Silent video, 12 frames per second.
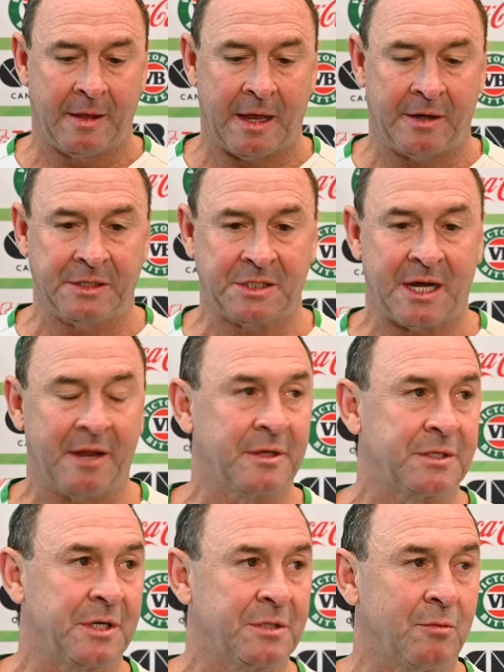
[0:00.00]
Yeah, he started the
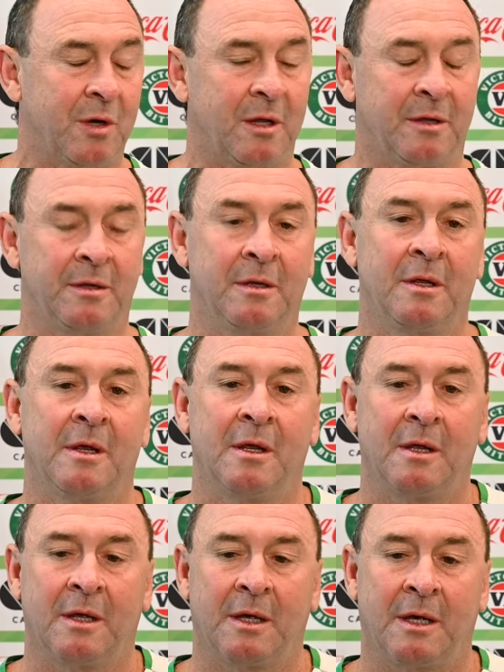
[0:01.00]
season well and
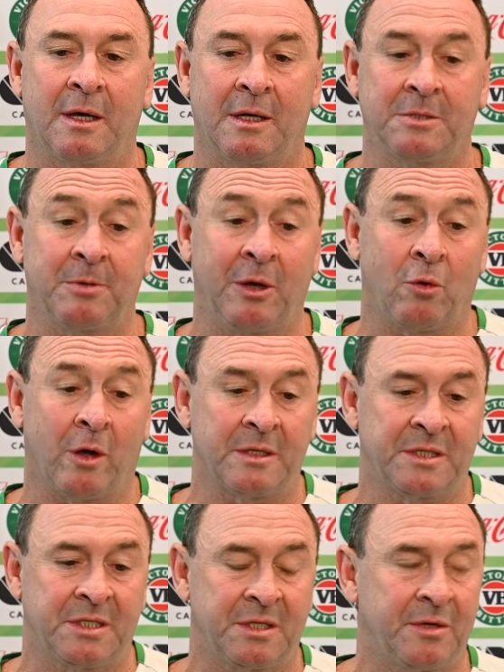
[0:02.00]
he's been quite
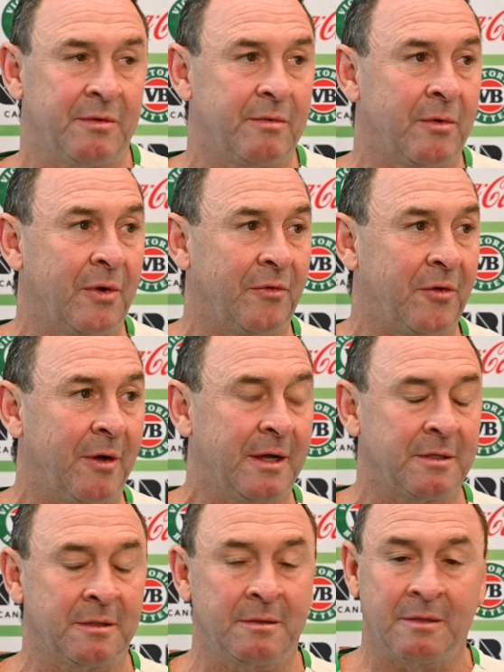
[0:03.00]
consistent right throughout,
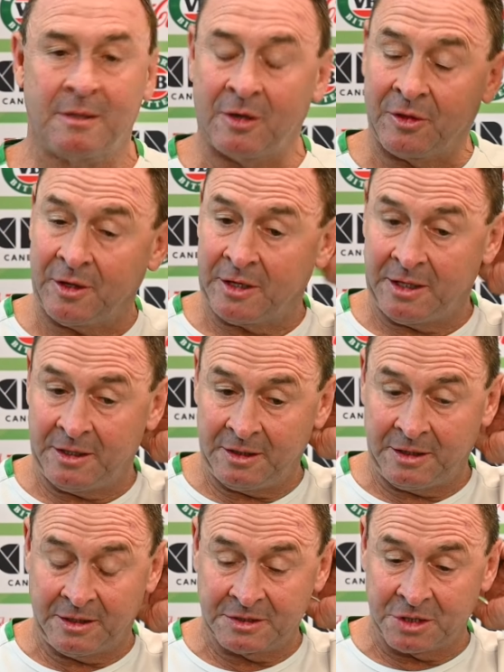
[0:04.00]
and I think he
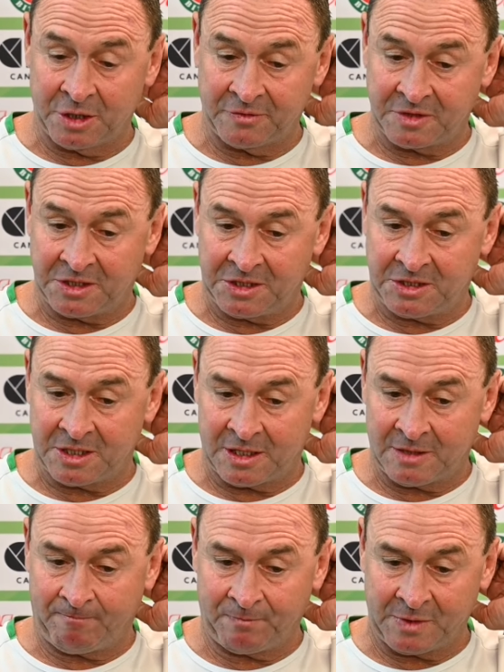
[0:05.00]
deserves his
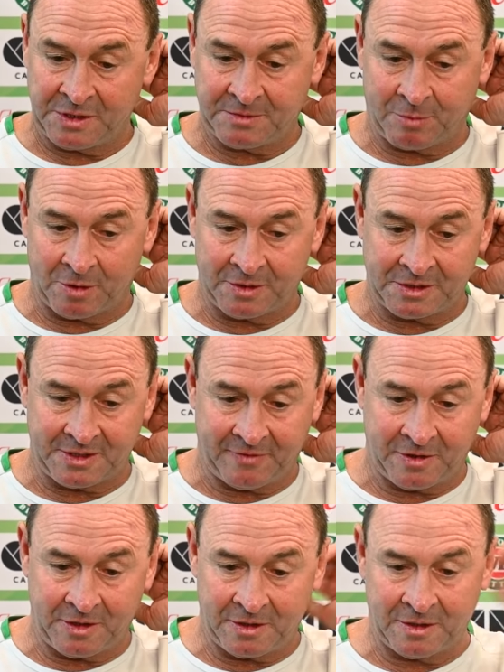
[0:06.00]
spot in the
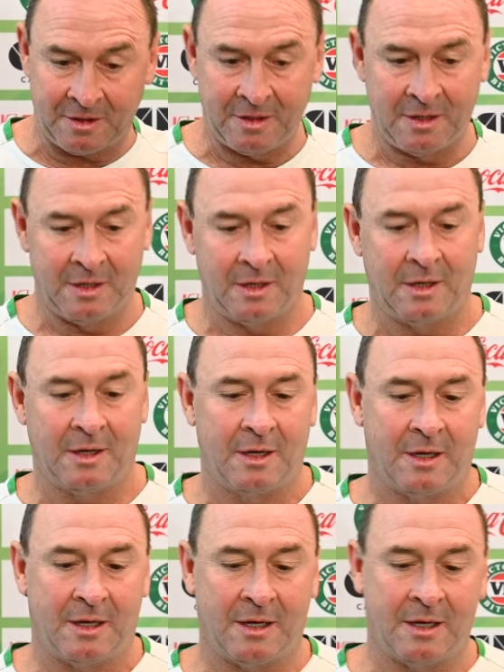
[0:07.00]
17. And
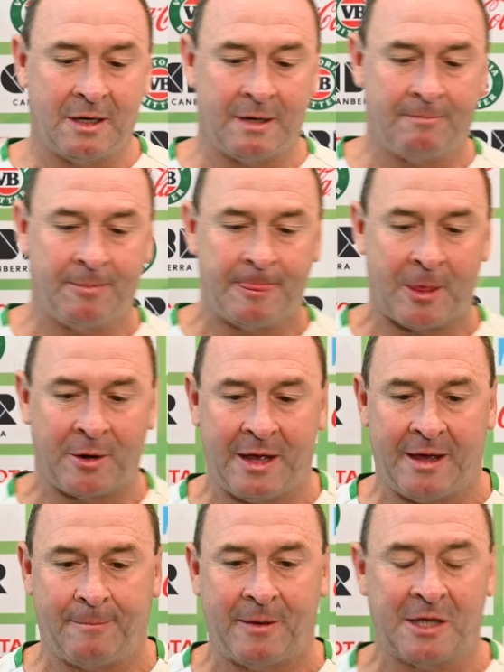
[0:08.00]
I
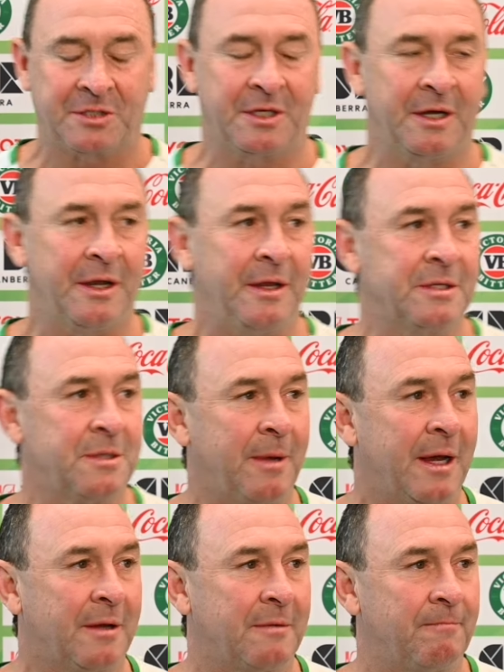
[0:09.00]
know how passionate he is
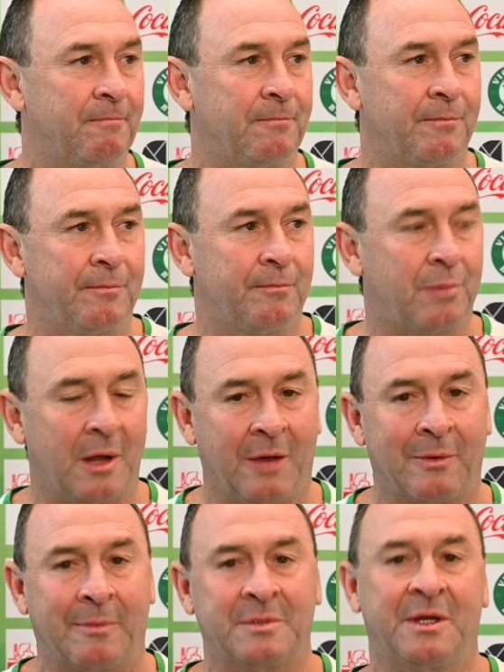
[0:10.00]
about
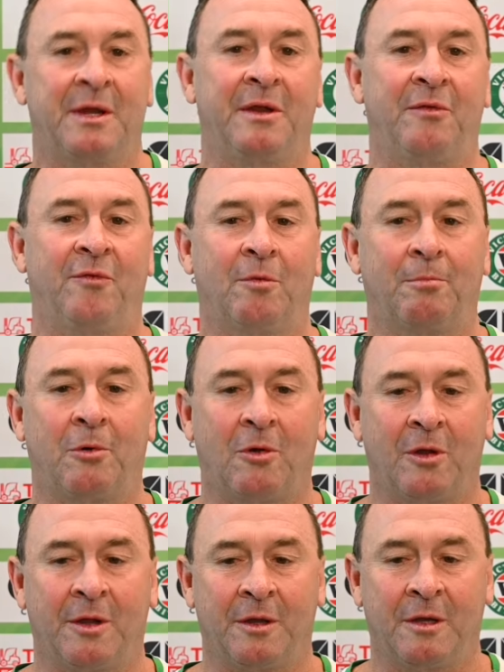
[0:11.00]
playing representative
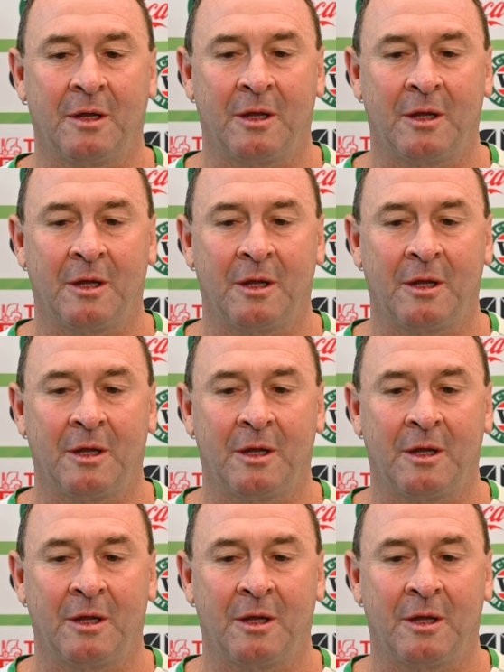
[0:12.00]
football, and